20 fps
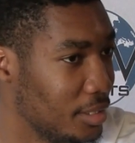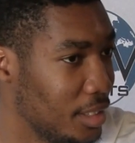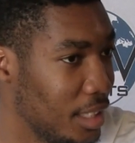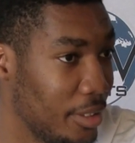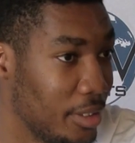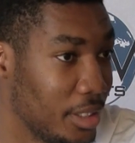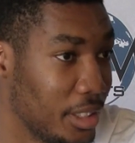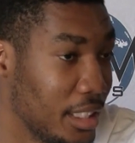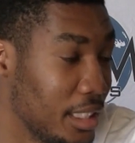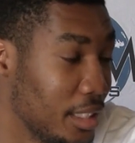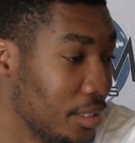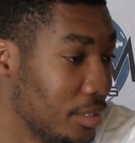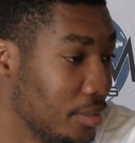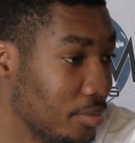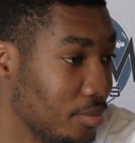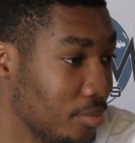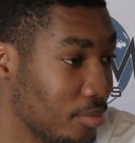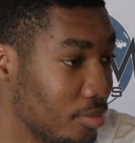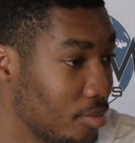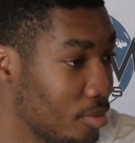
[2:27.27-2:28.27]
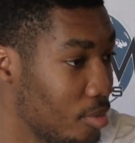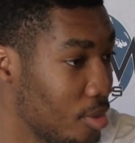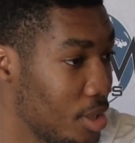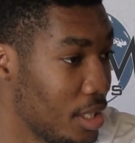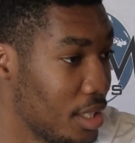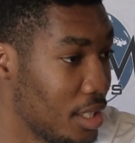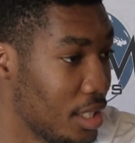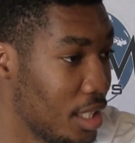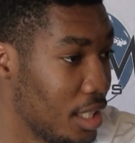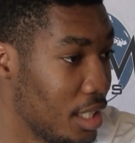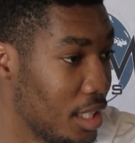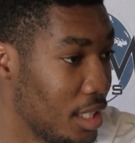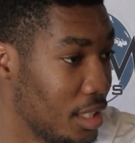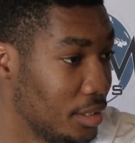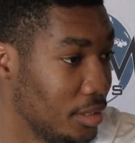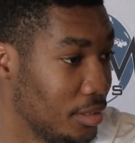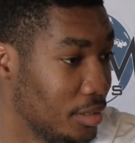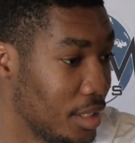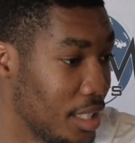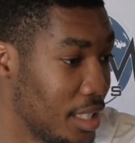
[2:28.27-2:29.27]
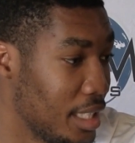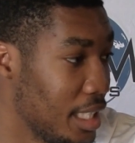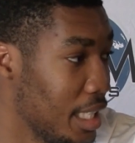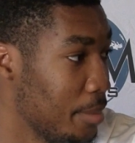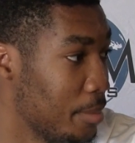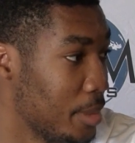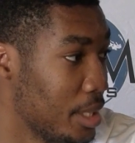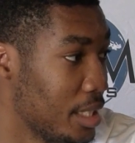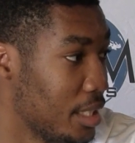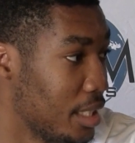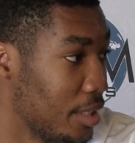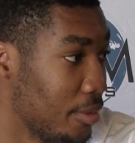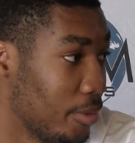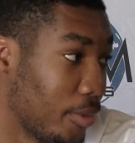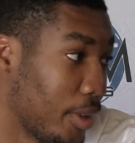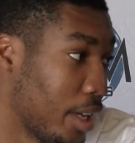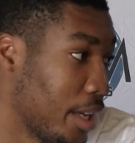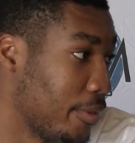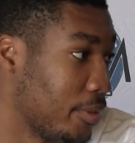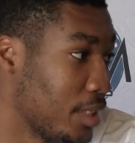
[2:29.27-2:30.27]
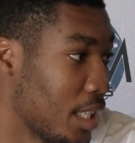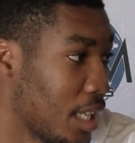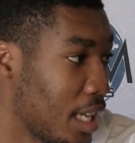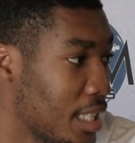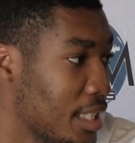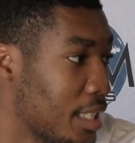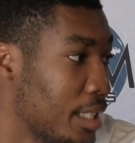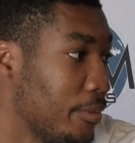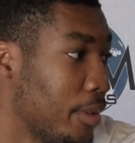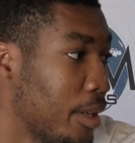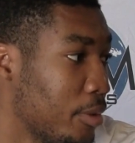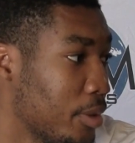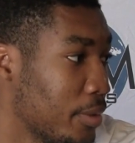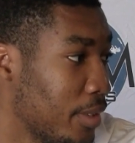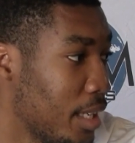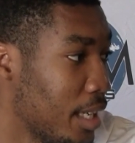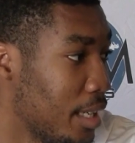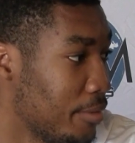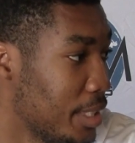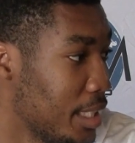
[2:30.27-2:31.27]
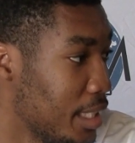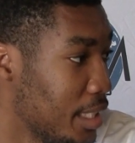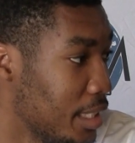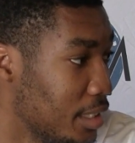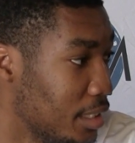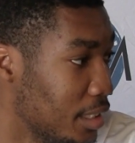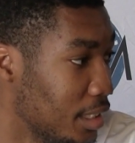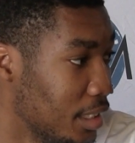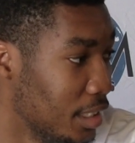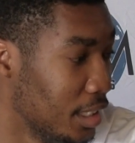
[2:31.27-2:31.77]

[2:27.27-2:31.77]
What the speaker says: everything was the same as if I was 5'10".